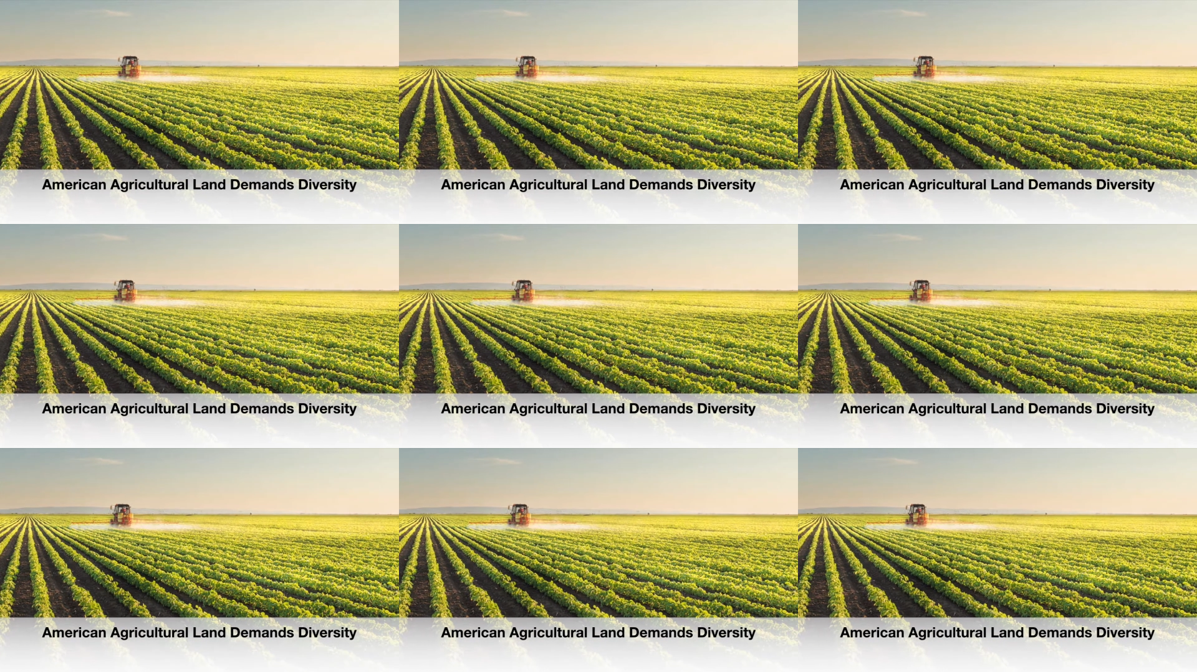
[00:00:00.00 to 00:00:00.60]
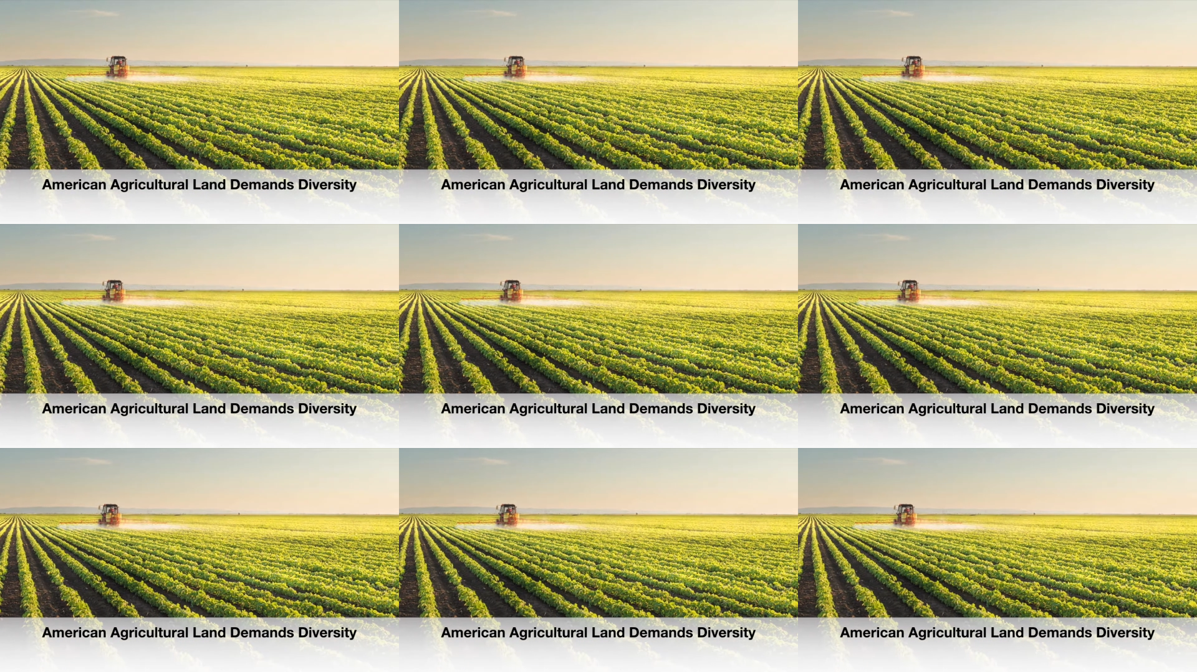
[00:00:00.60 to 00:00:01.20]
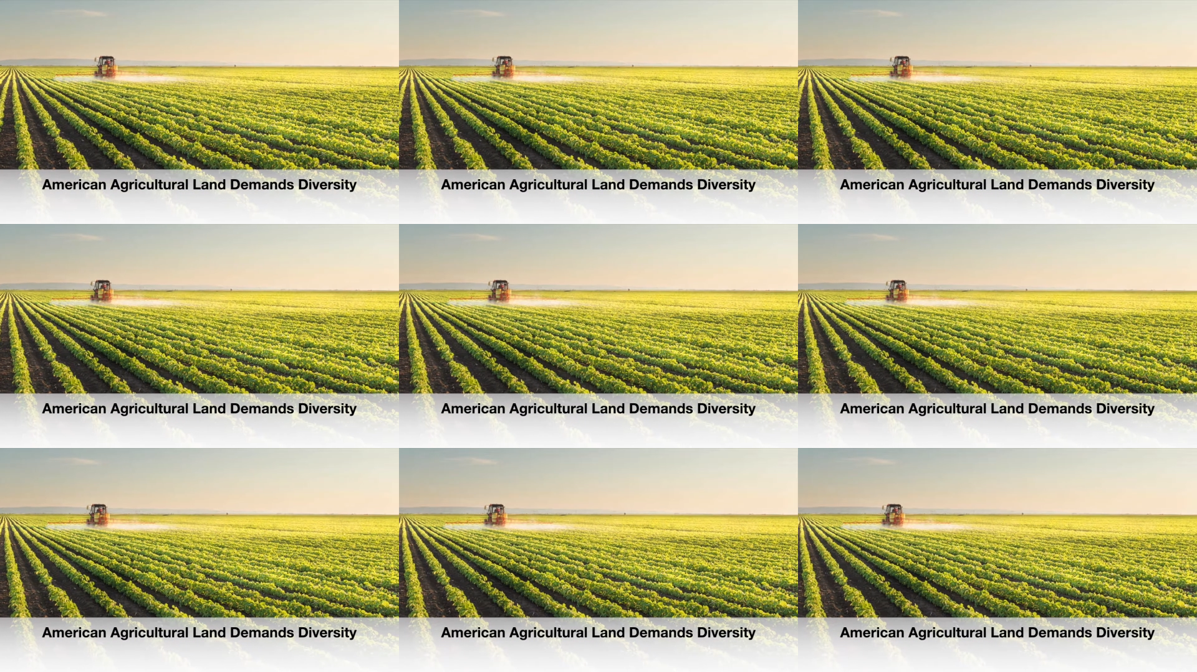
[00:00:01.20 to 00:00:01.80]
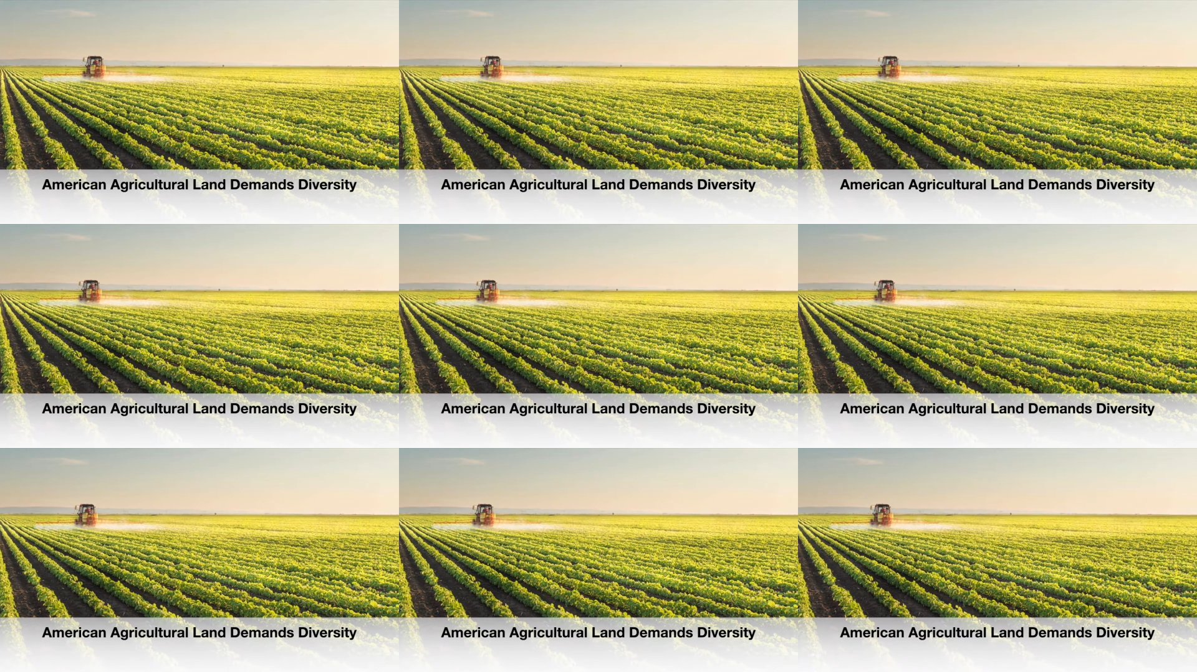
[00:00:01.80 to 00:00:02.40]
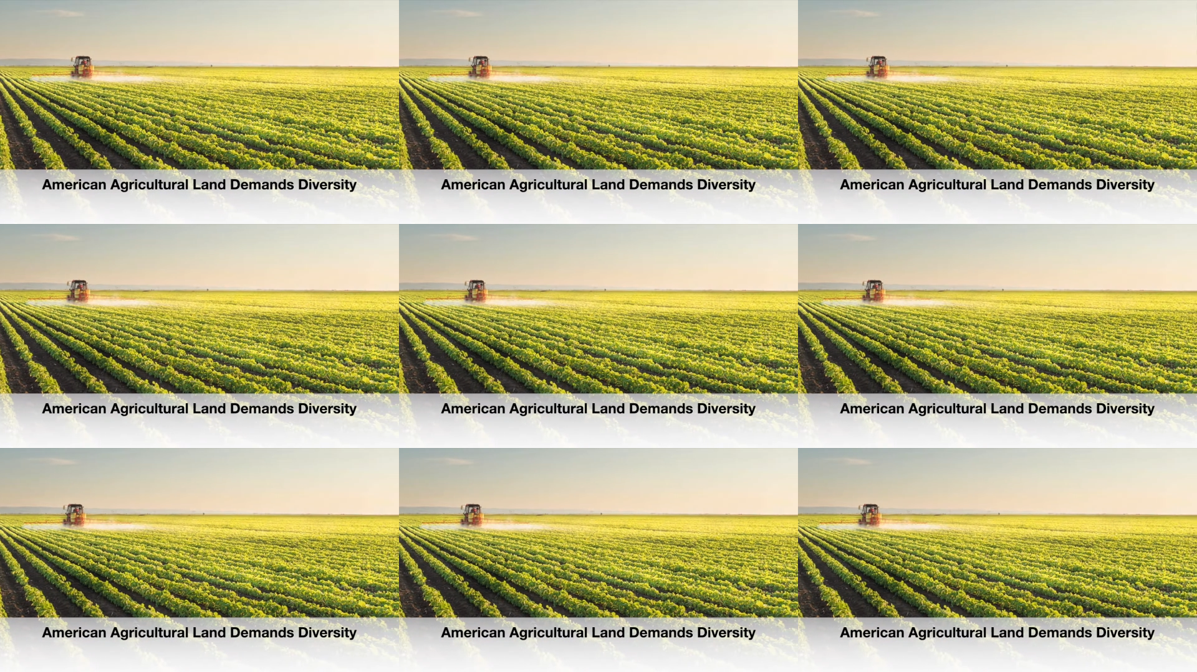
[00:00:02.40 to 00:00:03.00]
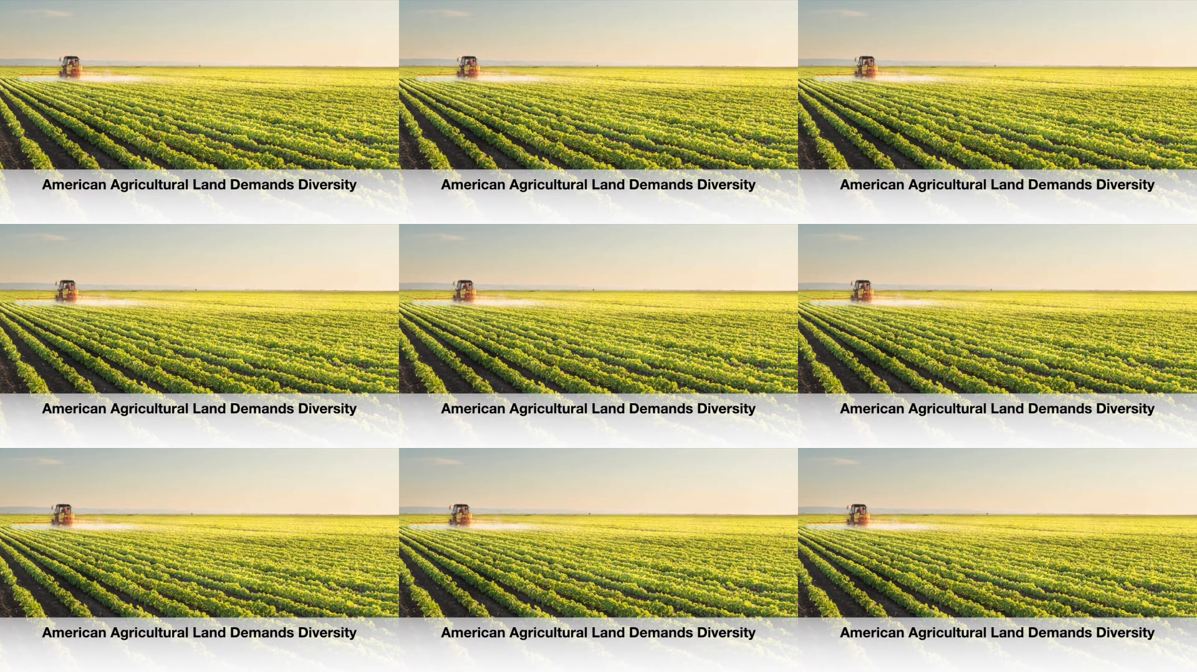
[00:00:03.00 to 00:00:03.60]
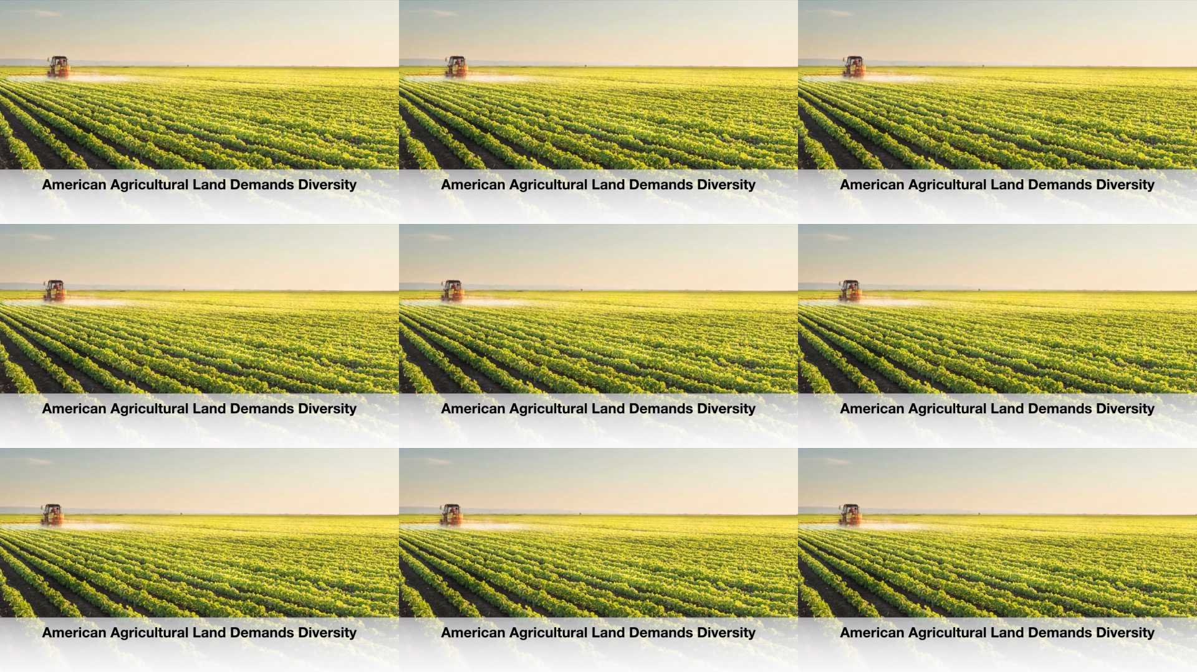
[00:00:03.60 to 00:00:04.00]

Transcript: [unreadable: no face in view]